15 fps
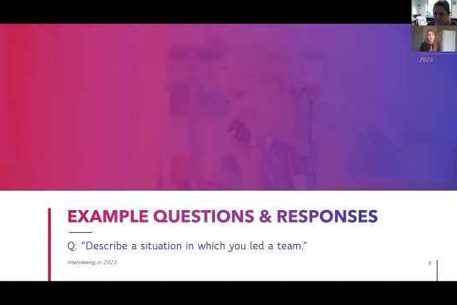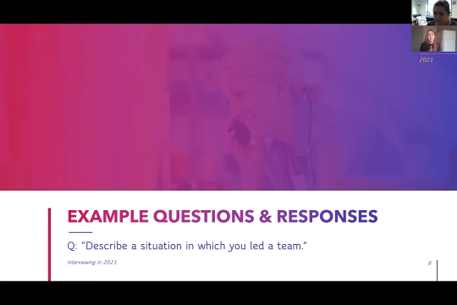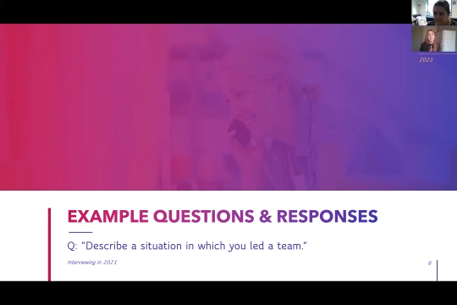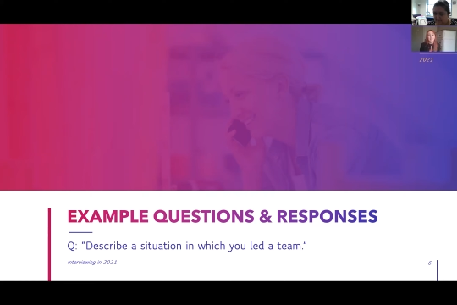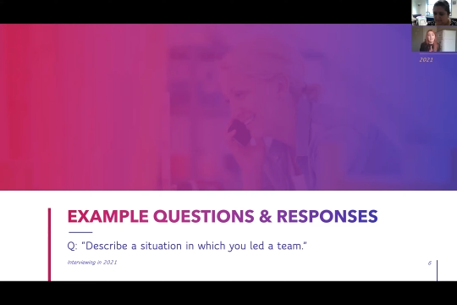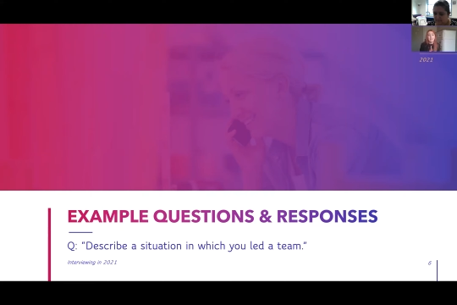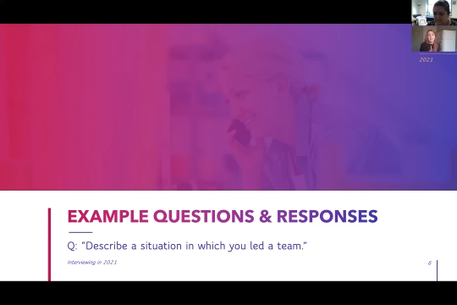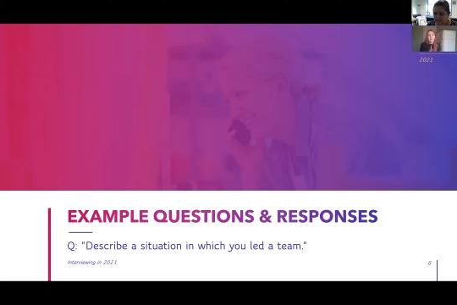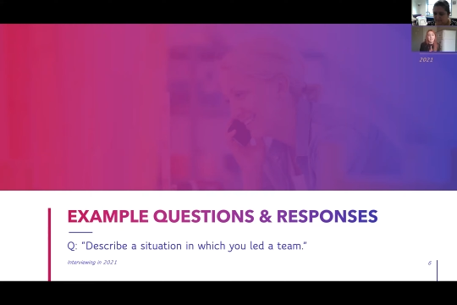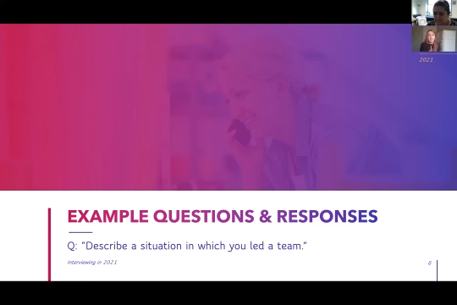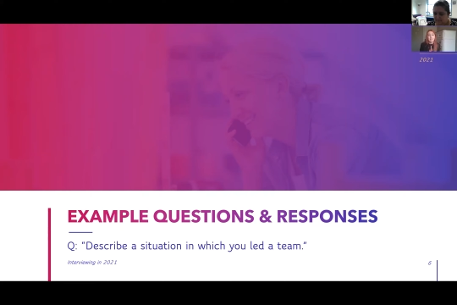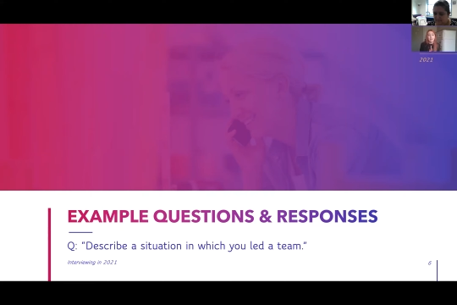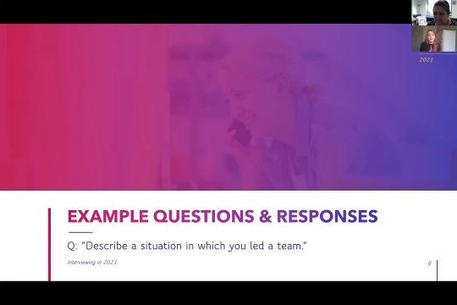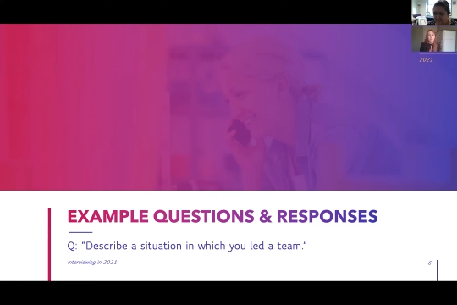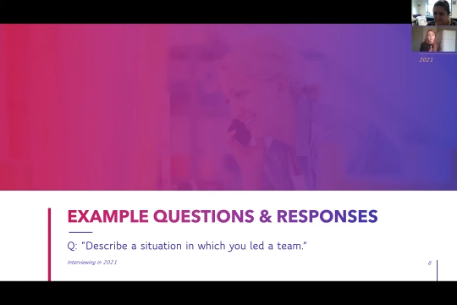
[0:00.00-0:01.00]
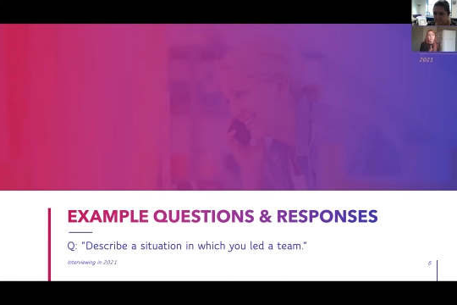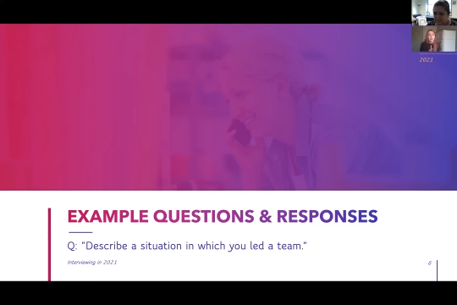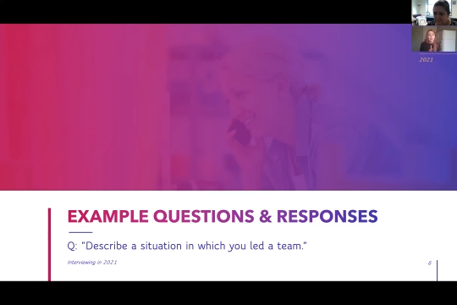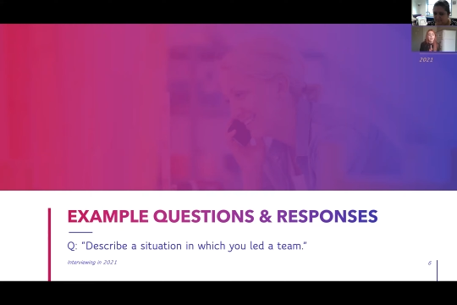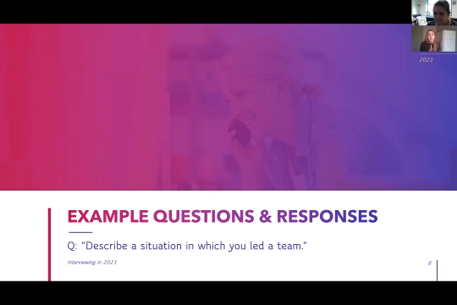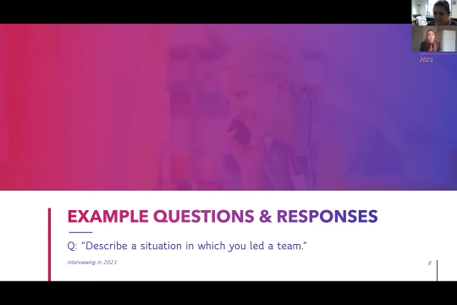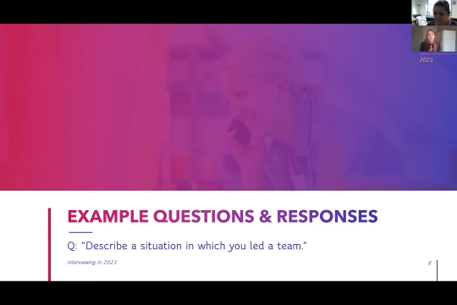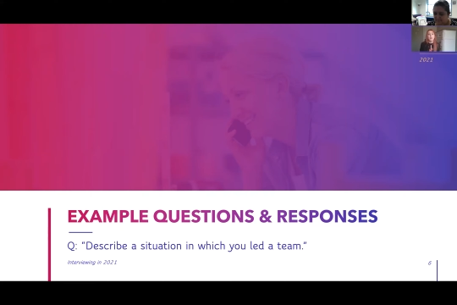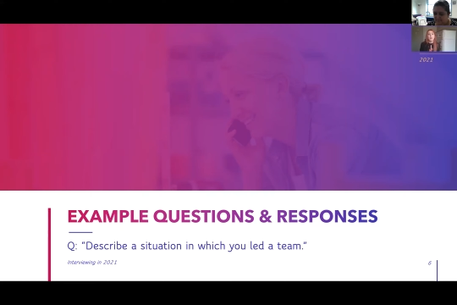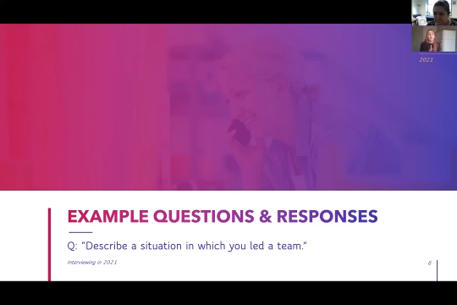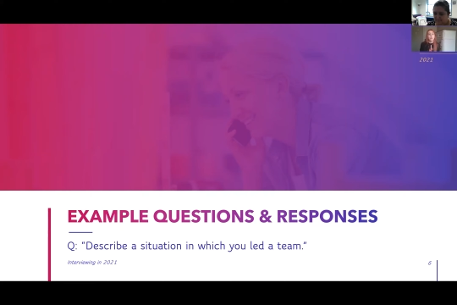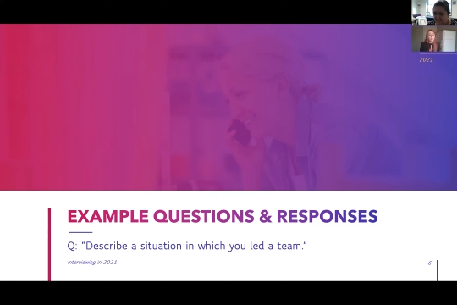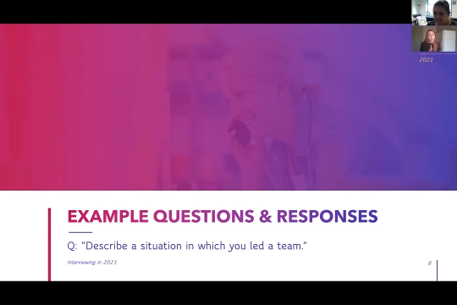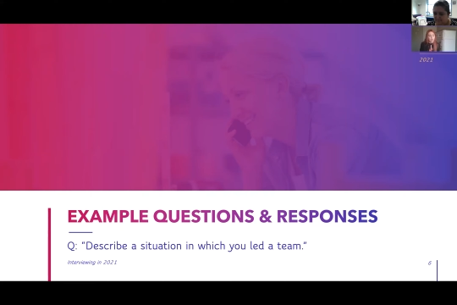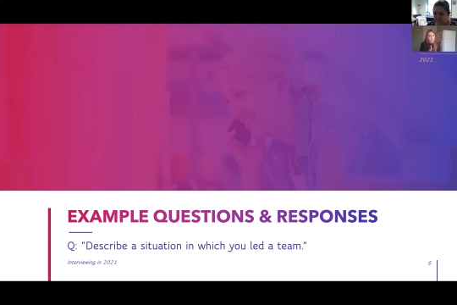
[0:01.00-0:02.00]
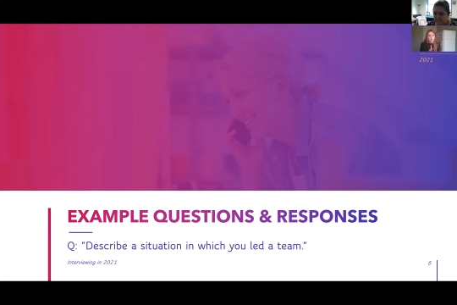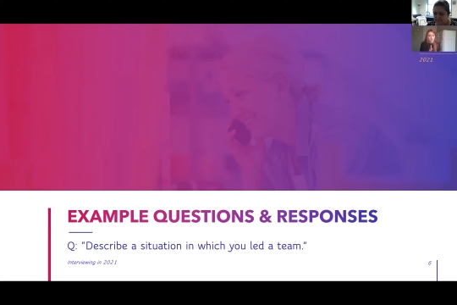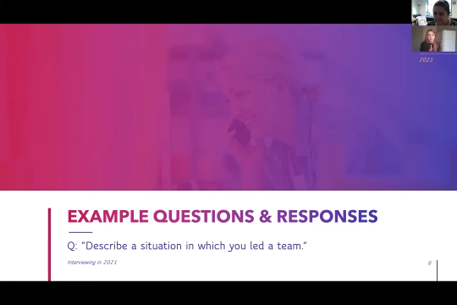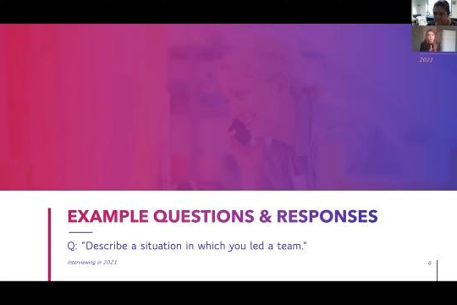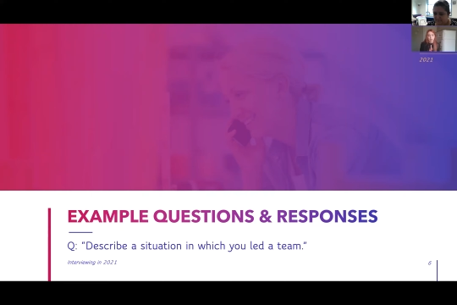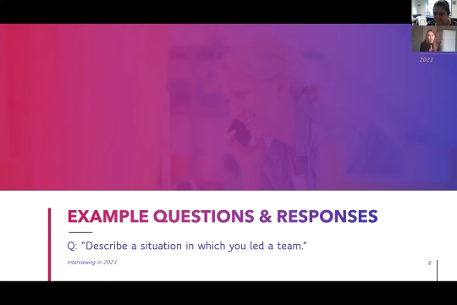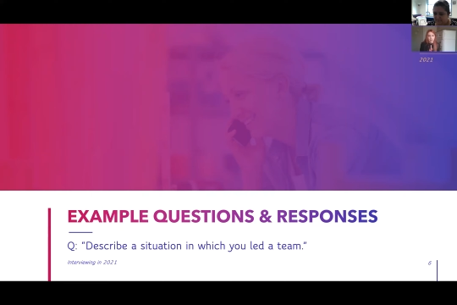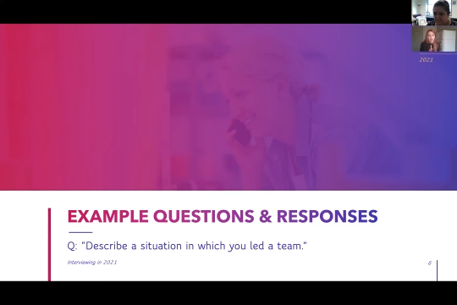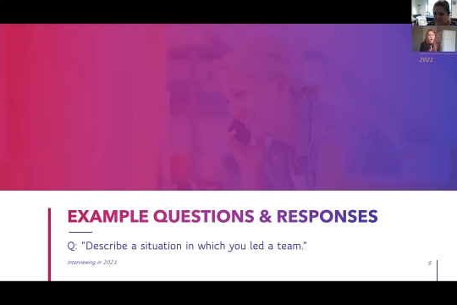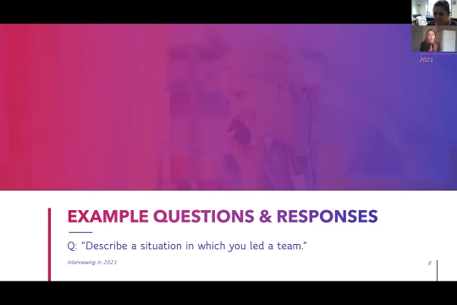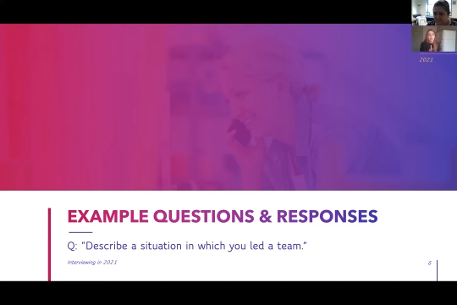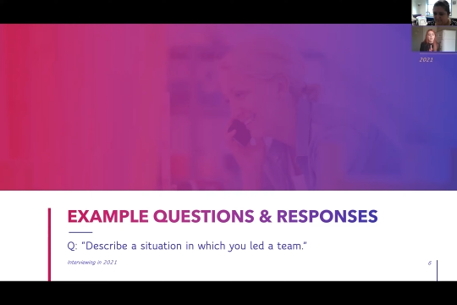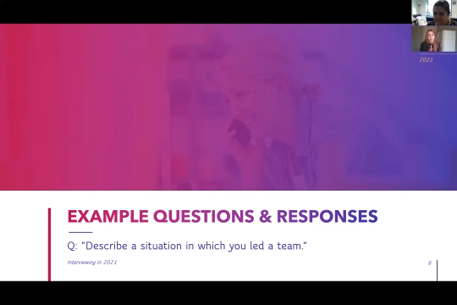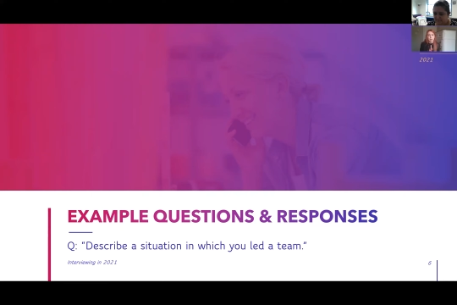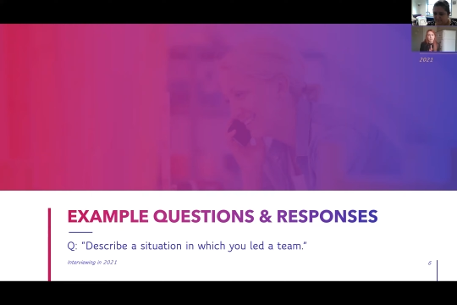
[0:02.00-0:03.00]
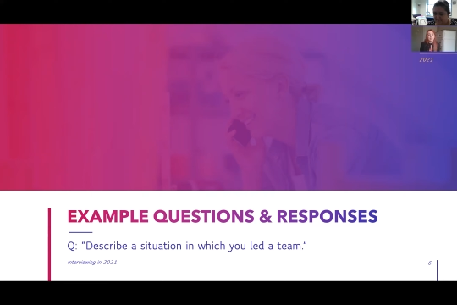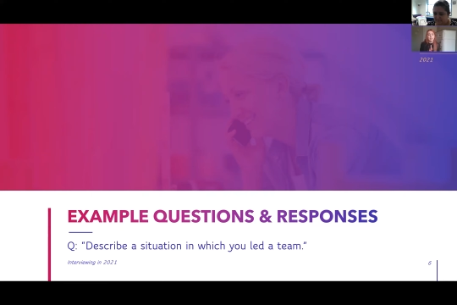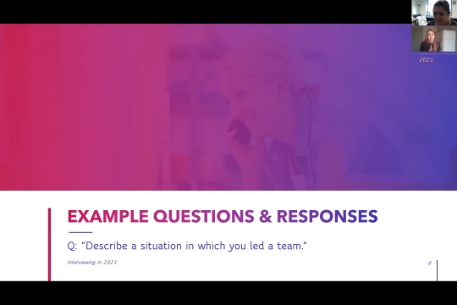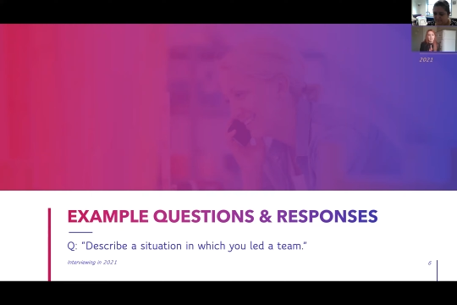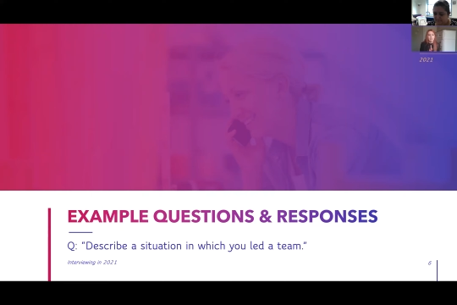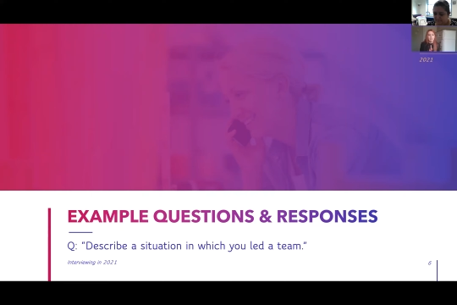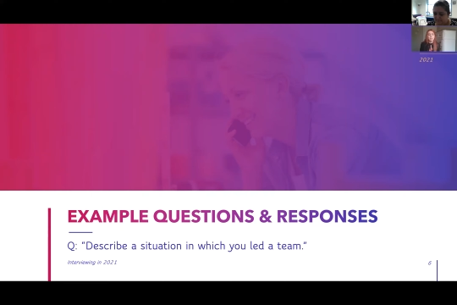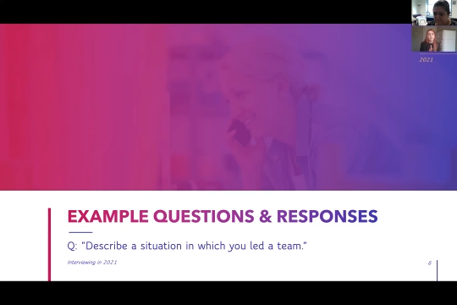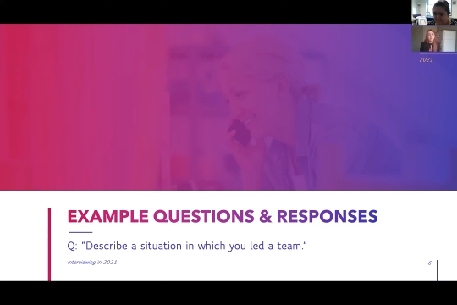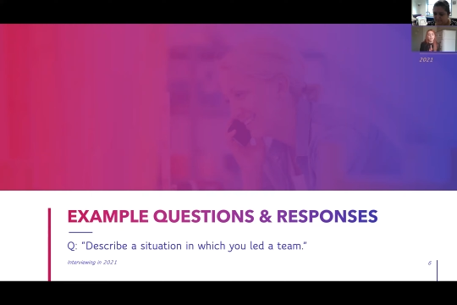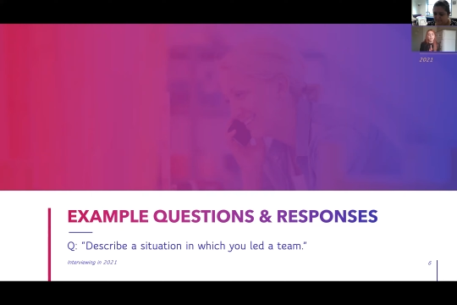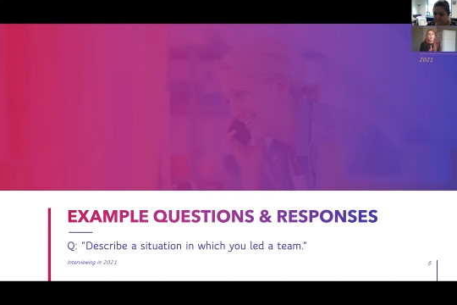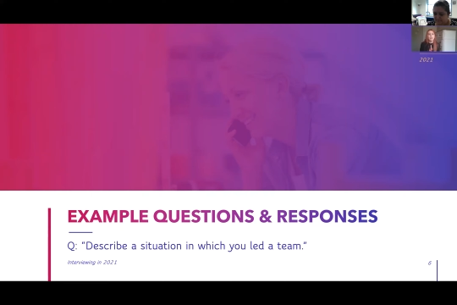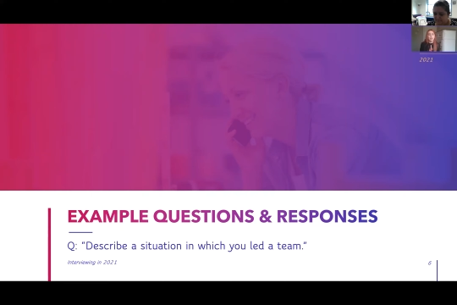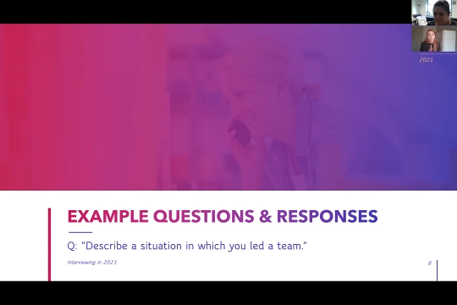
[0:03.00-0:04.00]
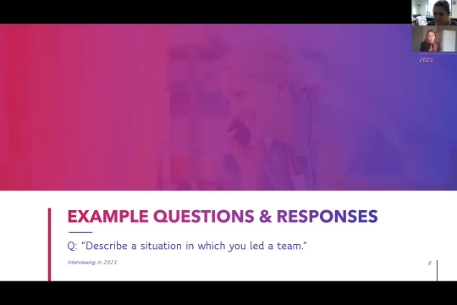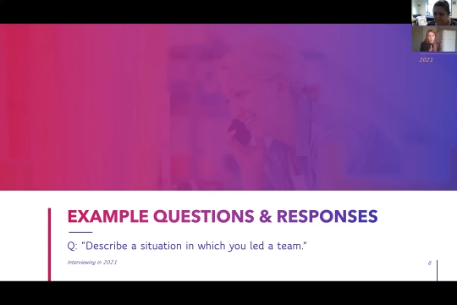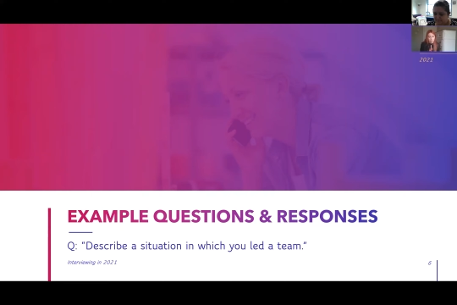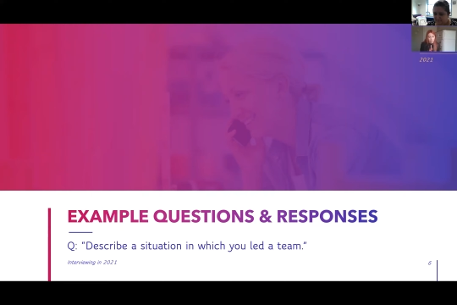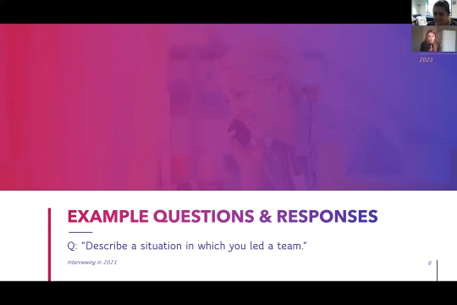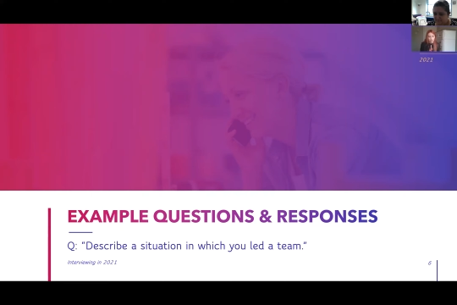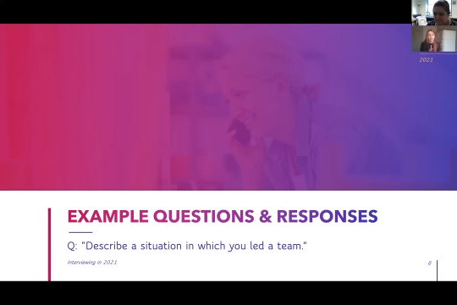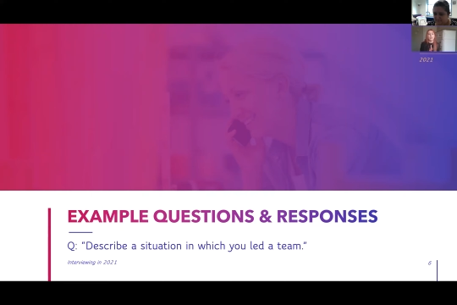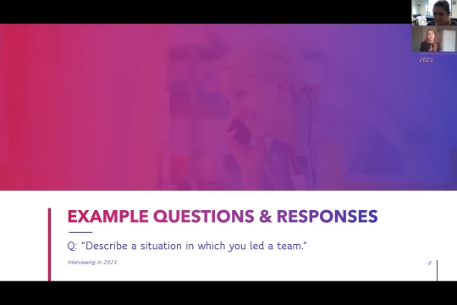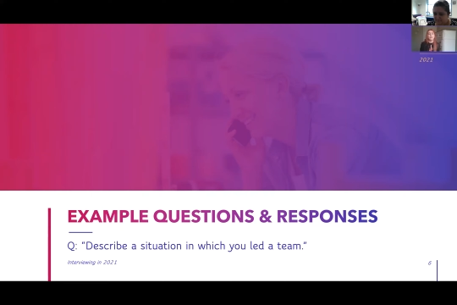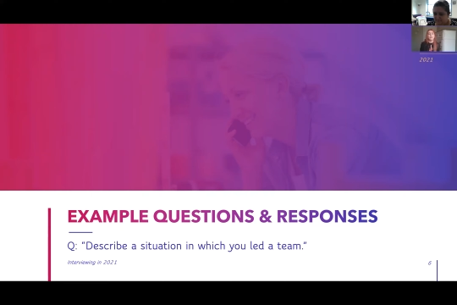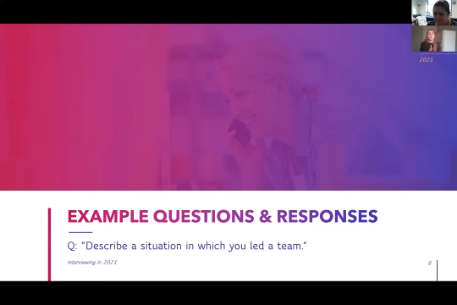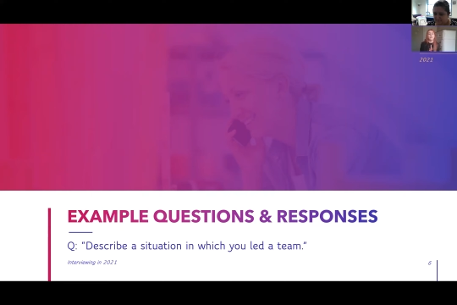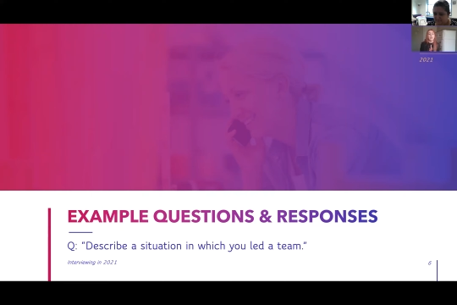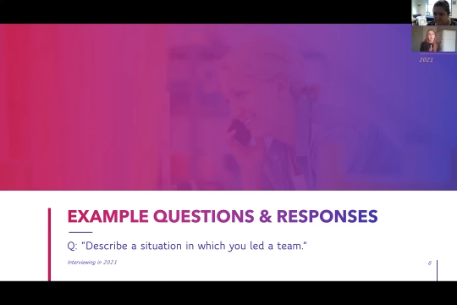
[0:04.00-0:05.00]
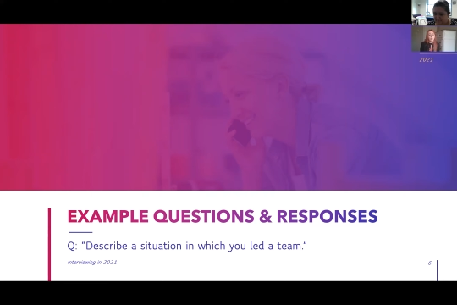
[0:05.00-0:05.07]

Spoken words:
(no speaker visible)